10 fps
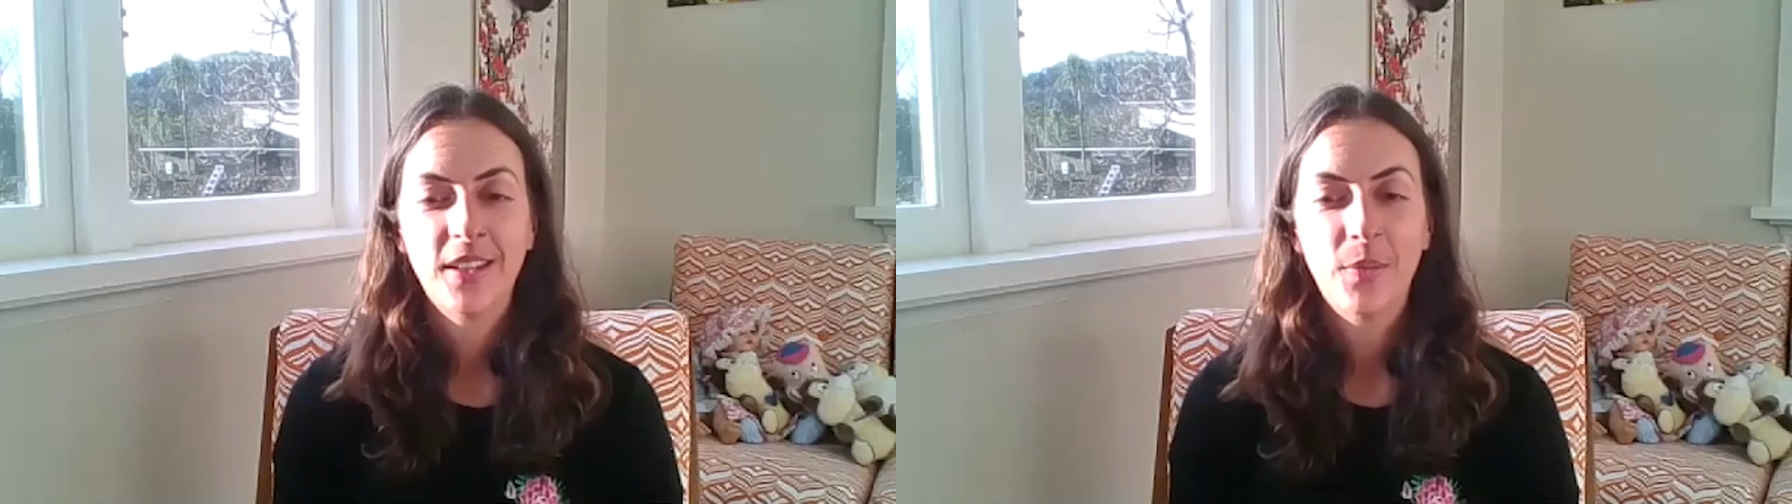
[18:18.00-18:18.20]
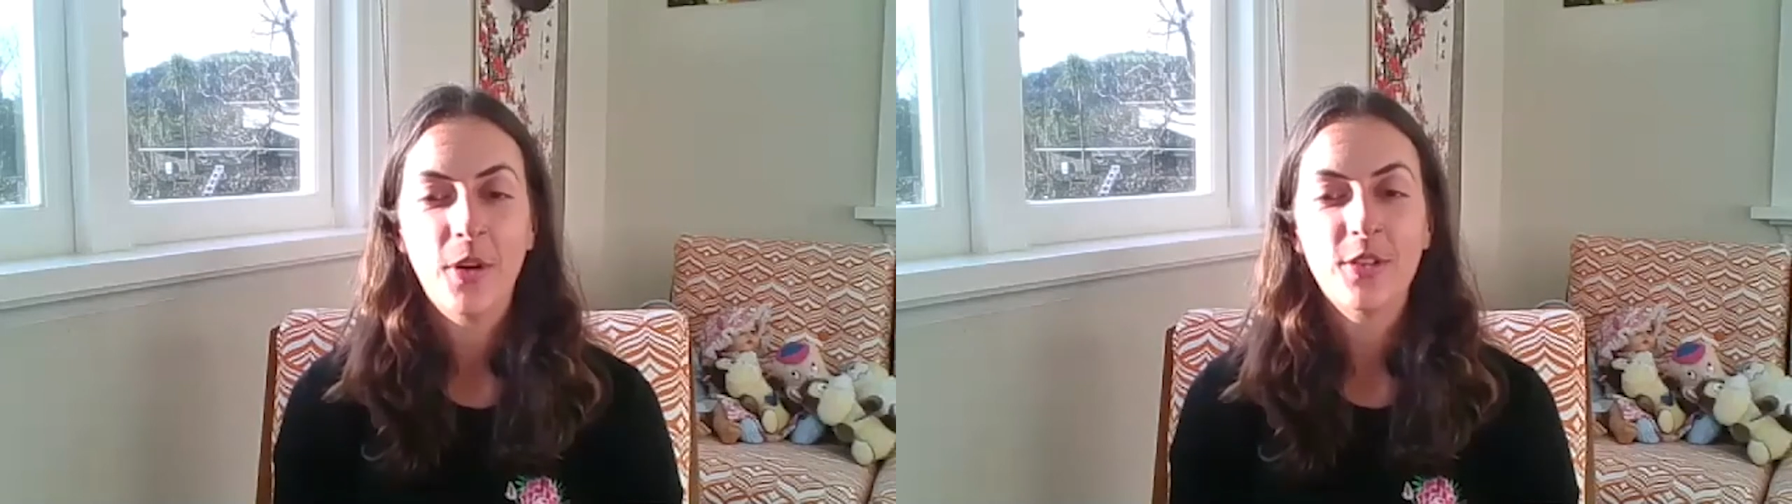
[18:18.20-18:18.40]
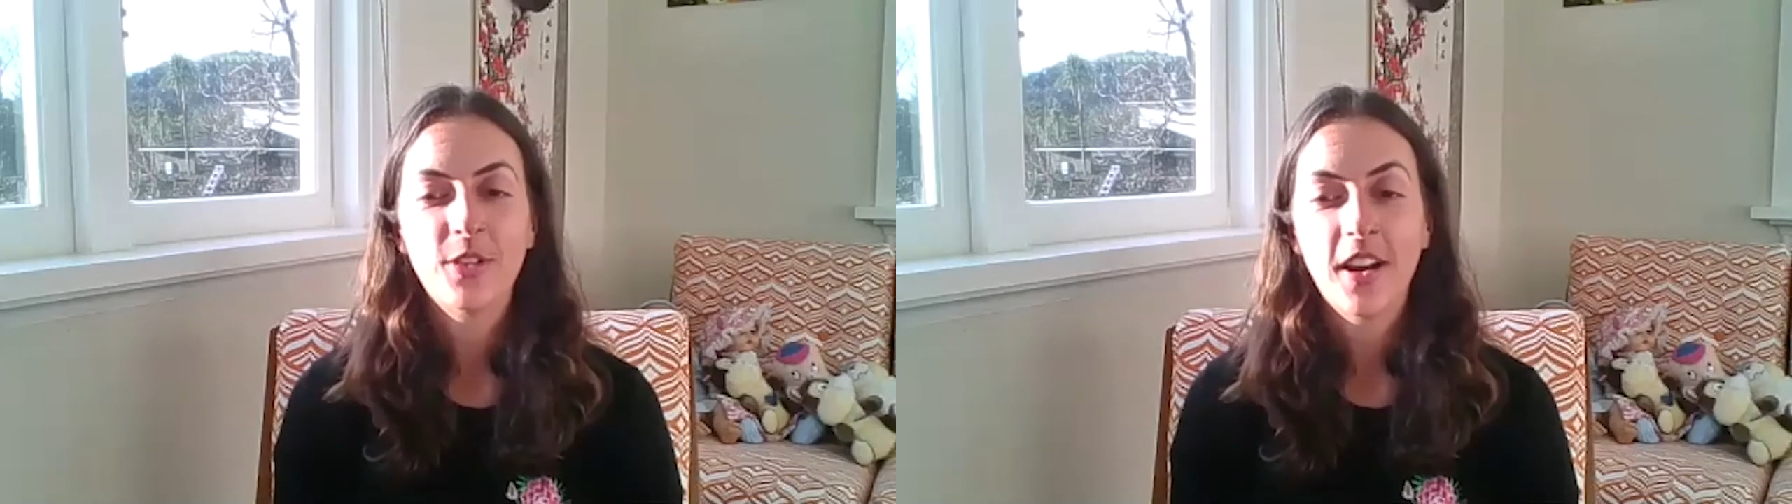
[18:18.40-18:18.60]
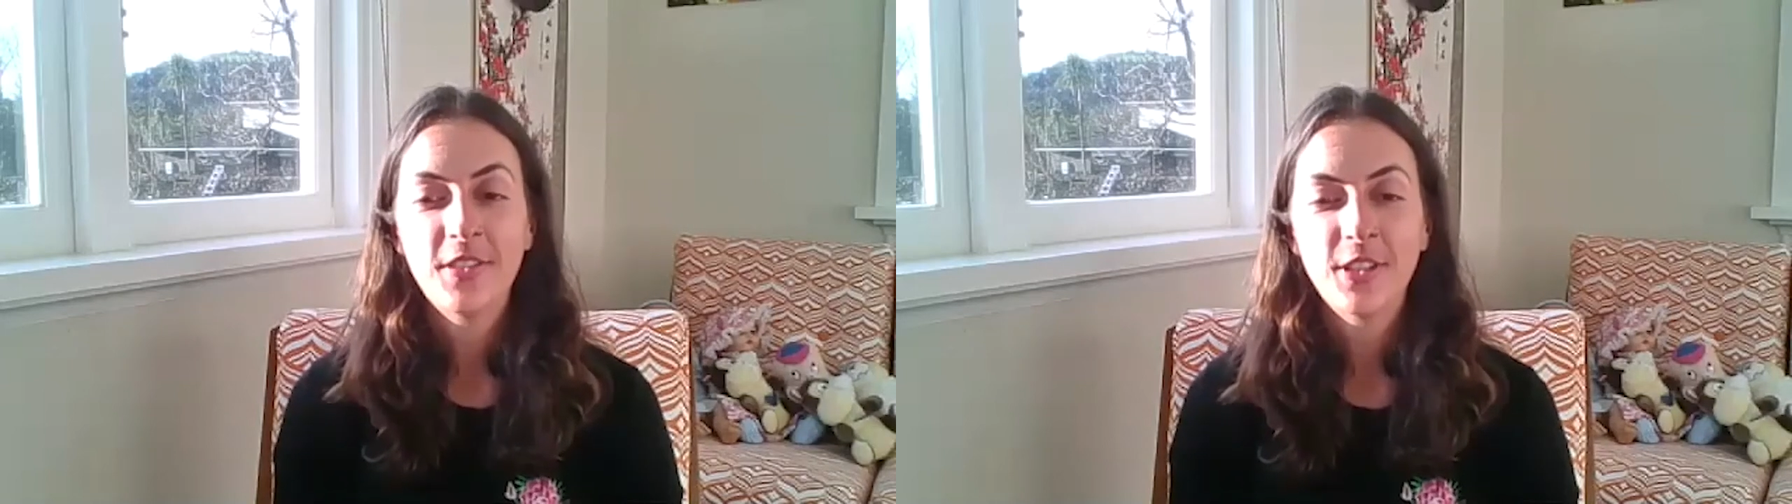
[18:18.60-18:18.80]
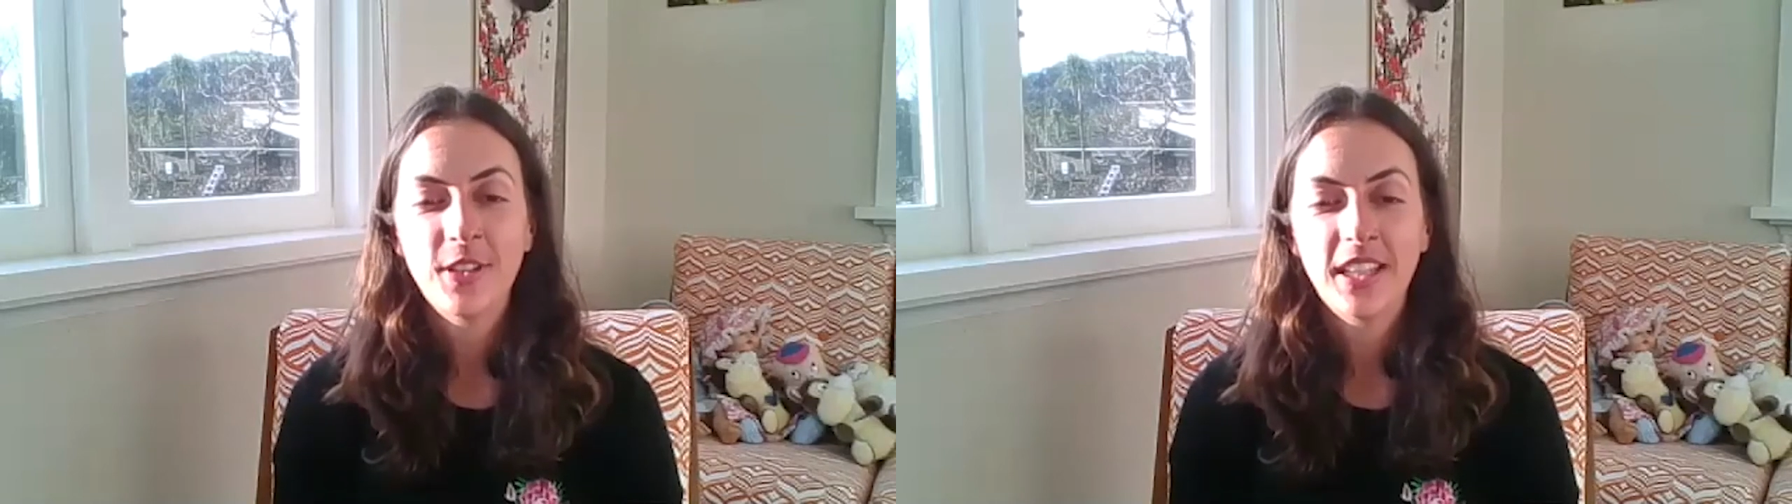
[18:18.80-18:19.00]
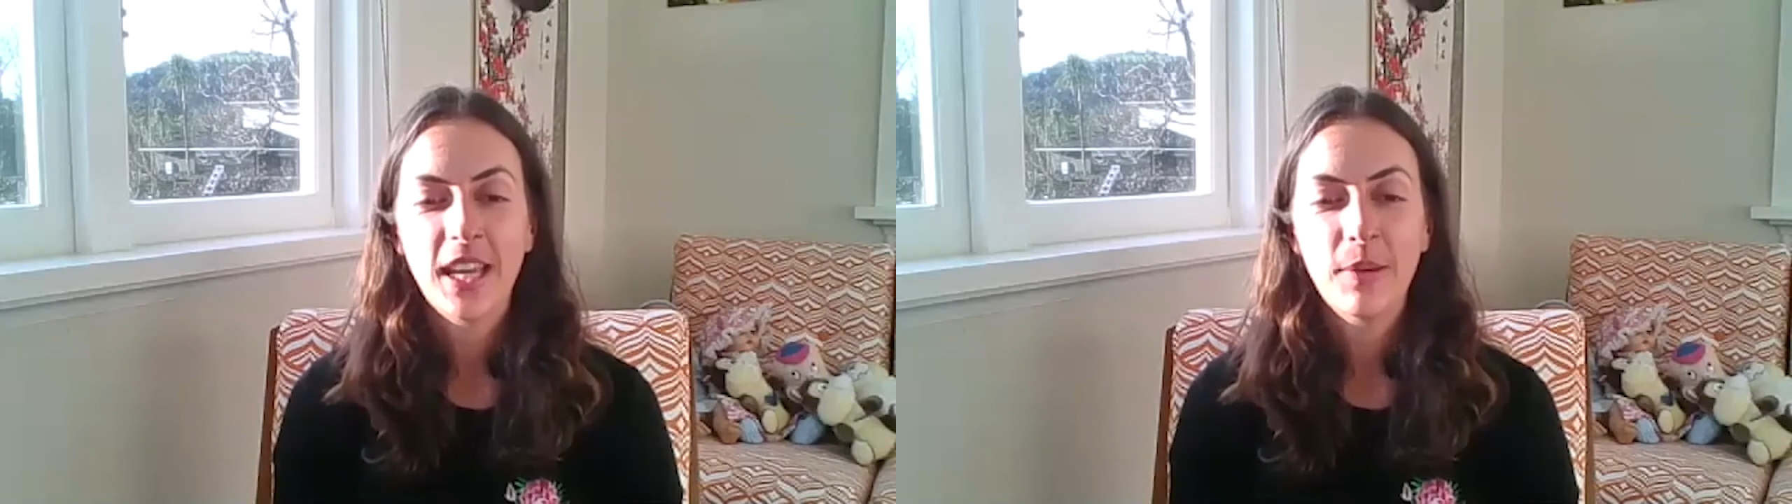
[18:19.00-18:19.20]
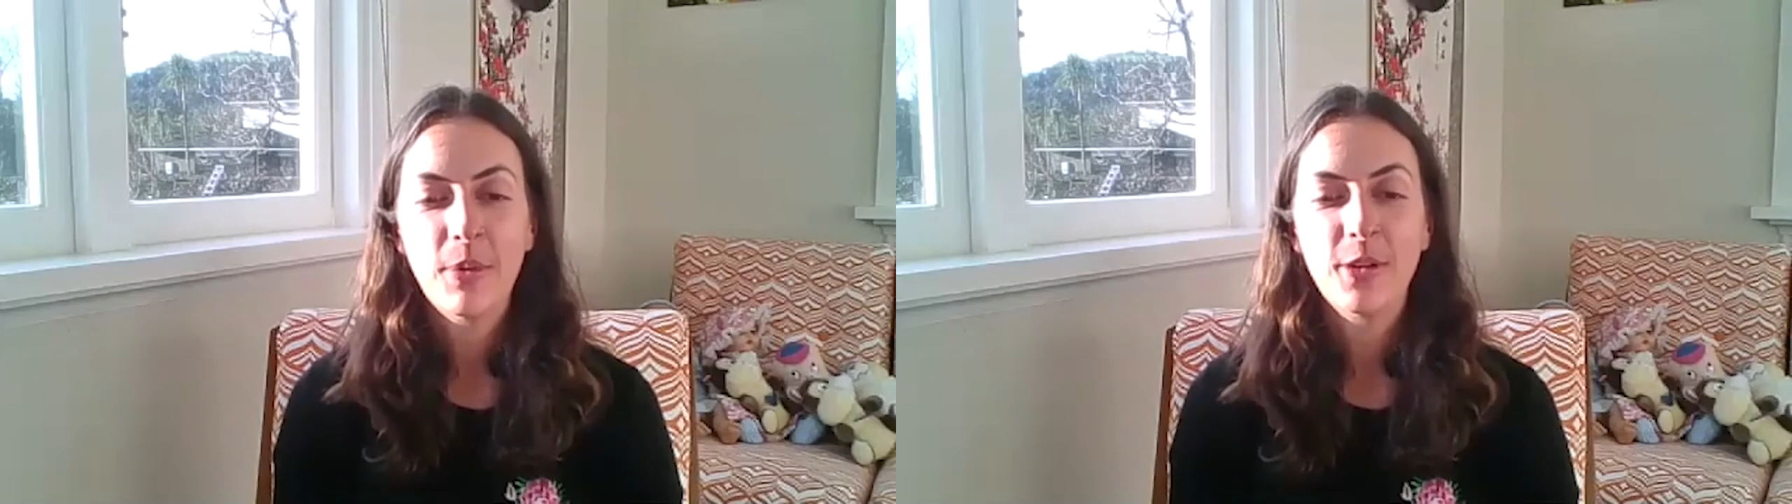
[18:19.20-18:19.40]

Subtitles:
What drives you to keep